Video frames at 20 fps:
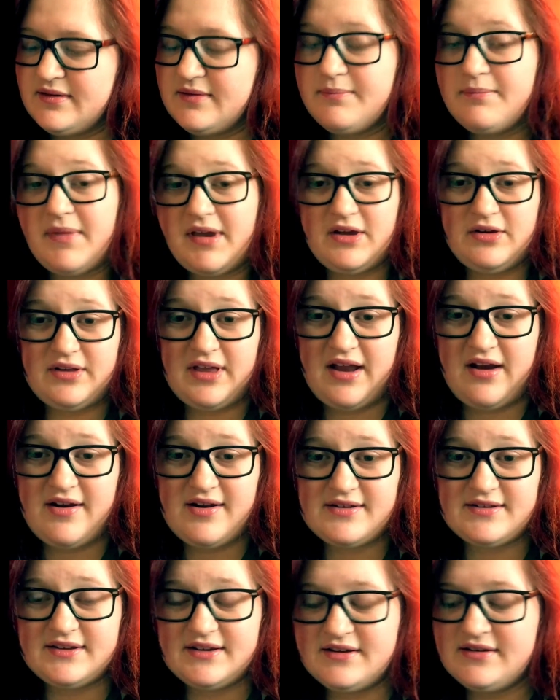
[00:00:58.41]
male
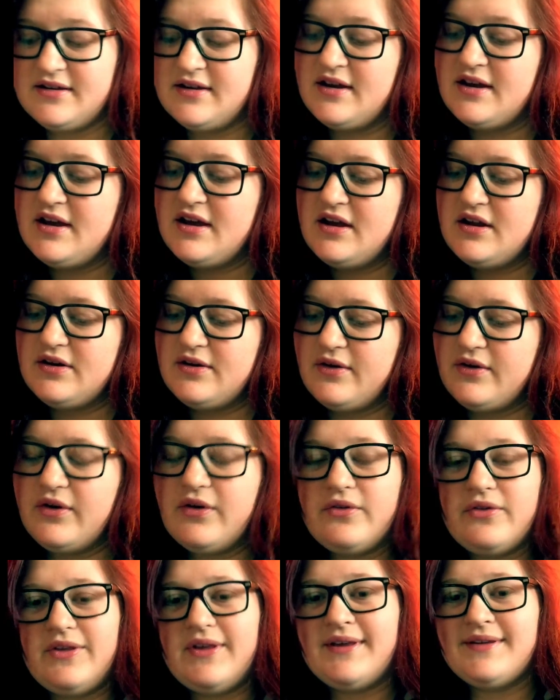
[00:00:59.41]
character, known
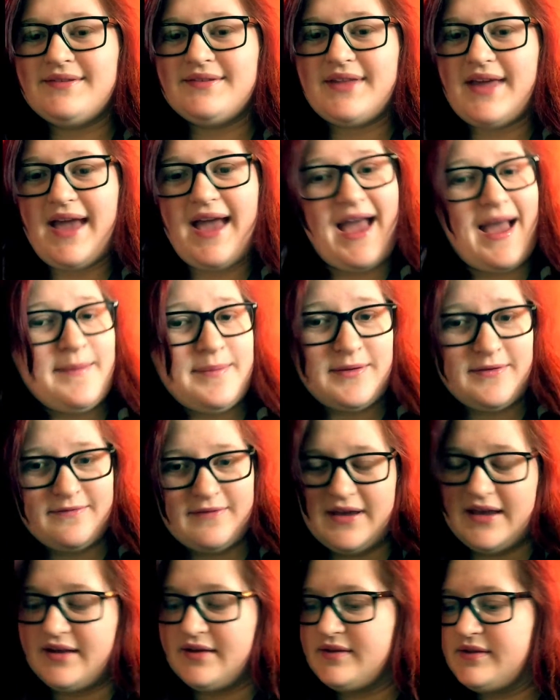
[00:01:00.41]
only as Happy
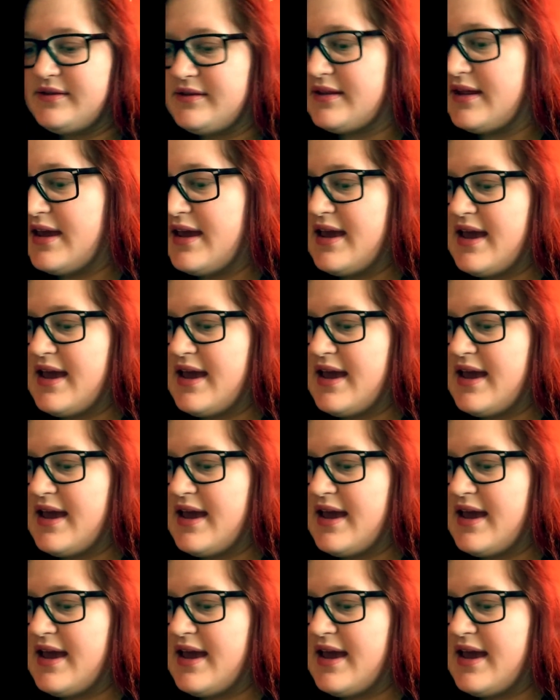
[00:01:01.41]
Face,